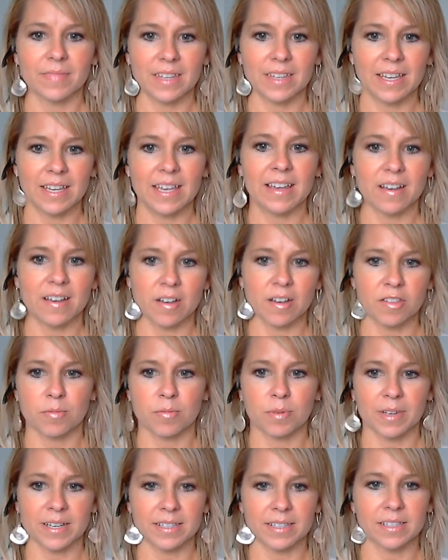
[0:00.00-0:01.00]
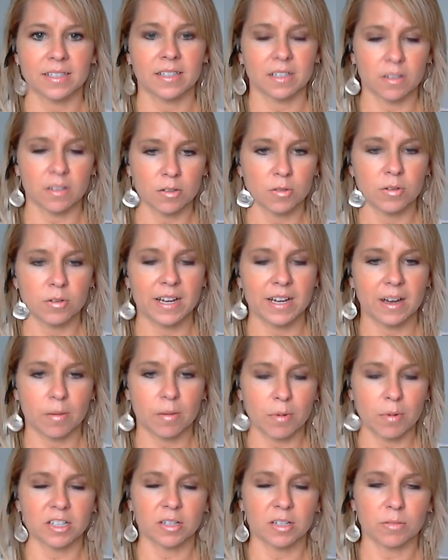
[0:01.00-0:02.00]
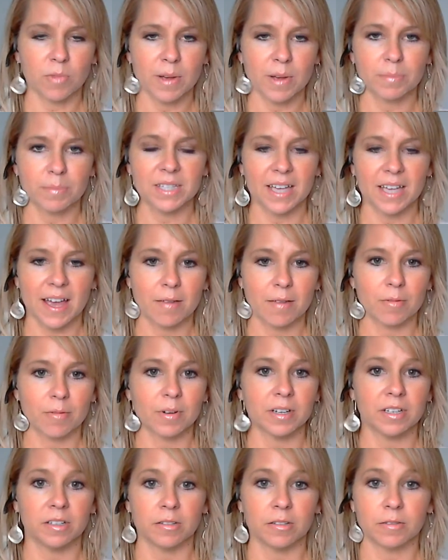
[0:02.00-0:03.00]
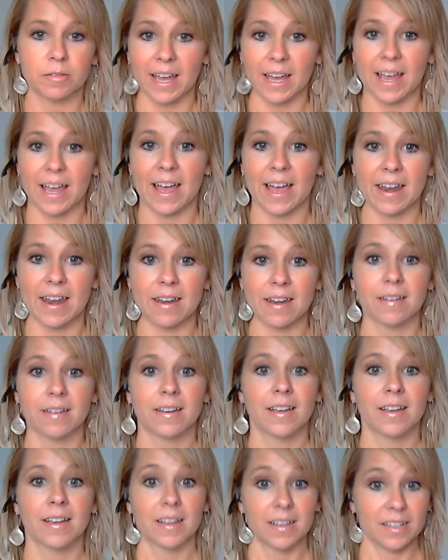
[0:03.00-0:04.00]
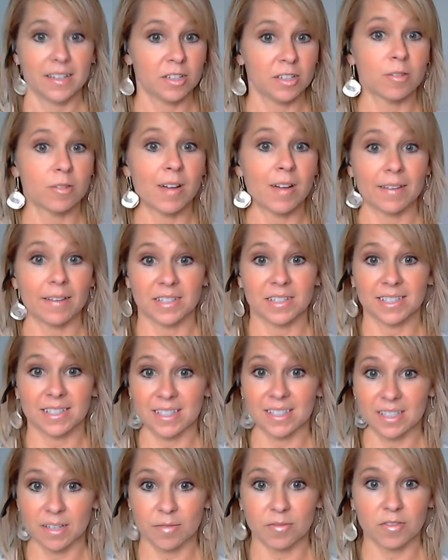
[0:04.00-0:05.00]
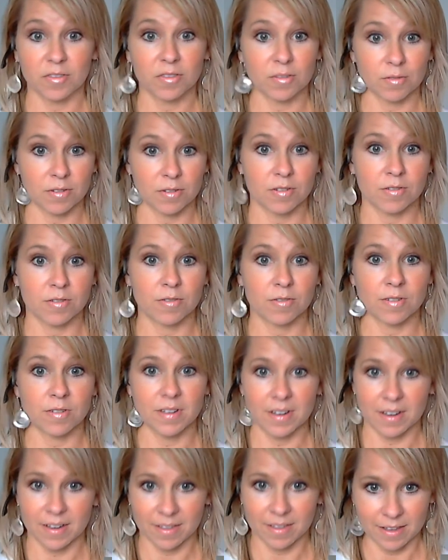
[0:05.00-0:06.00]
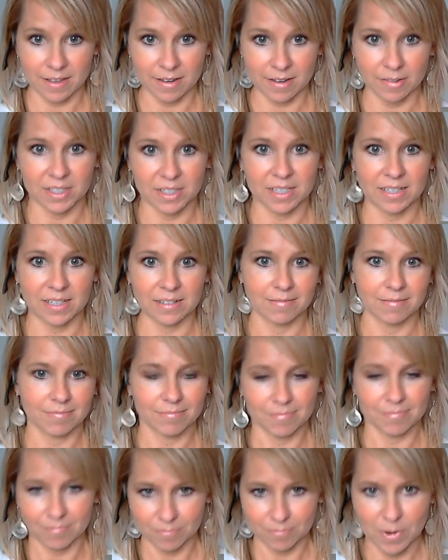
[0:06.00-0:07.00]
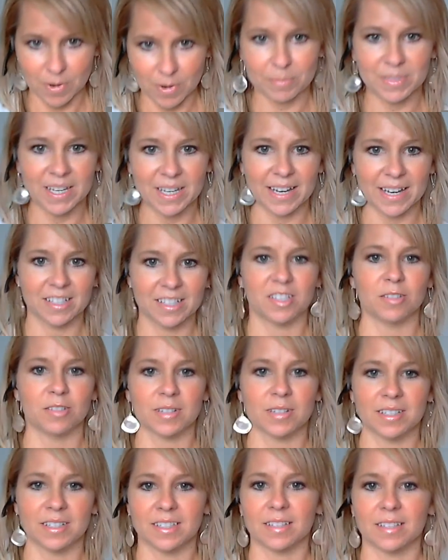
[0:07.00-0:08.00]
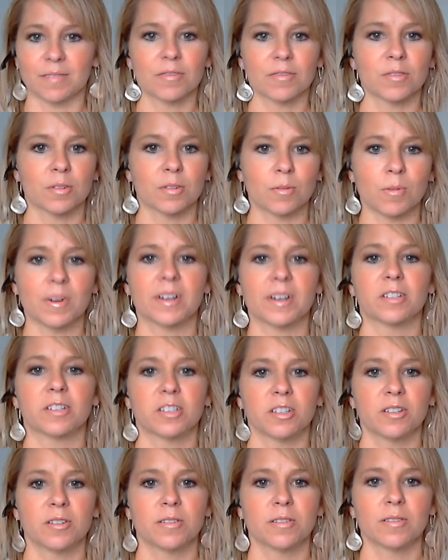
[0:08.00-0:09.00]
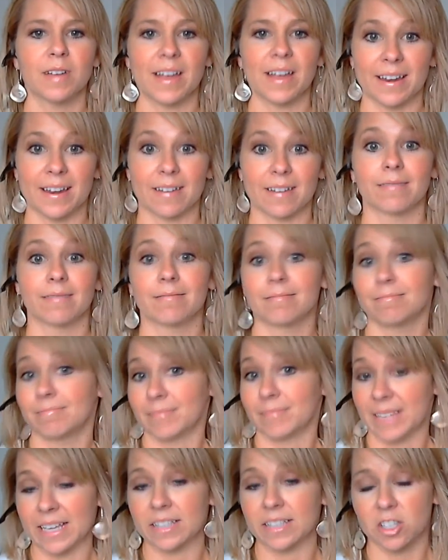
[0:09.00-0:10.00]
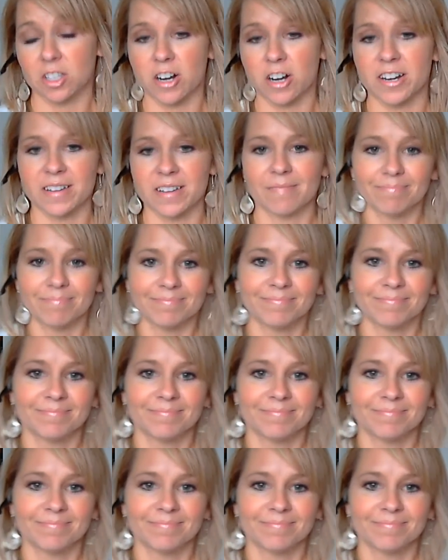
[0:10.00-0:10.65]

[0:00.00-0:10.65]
key other places, including your project website, where you don't have to sift through 1,000 websites. You can sift through 1 or 2 and get started.